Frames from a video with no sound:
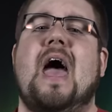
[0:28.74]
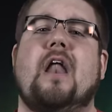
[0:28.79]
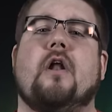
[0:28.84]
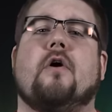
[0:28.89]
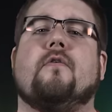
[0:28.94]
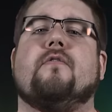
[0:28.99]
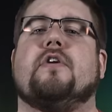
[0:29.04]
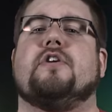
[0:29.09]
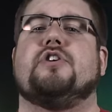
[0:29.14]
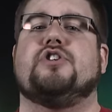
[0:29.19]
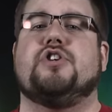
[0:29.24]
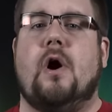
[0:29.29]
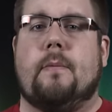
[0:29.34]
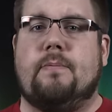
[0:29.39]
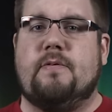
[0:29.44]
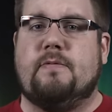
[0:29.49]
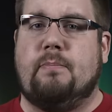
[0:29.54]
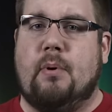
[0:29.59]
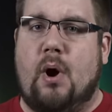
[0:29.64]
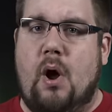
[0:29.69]
head over to
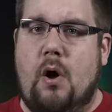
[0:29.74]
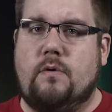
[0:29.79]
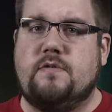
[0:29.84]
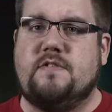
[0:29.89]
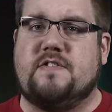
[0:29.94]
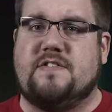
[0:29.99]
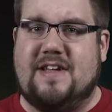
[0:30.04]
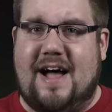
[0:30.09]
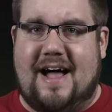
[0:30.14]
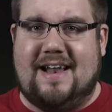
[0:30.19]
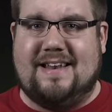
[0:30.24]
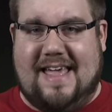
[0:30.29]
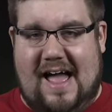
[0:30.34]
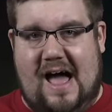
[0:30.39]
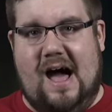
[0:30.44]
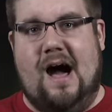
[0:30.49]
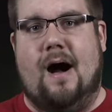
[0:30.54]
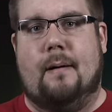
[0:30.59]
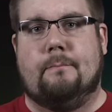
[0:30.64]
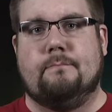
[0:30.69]

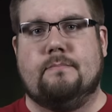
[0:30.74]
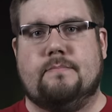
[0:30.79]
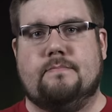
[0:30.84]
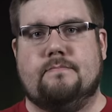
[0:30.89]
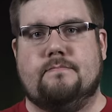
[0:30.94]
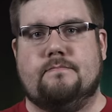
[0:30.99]
sharpsbros.com.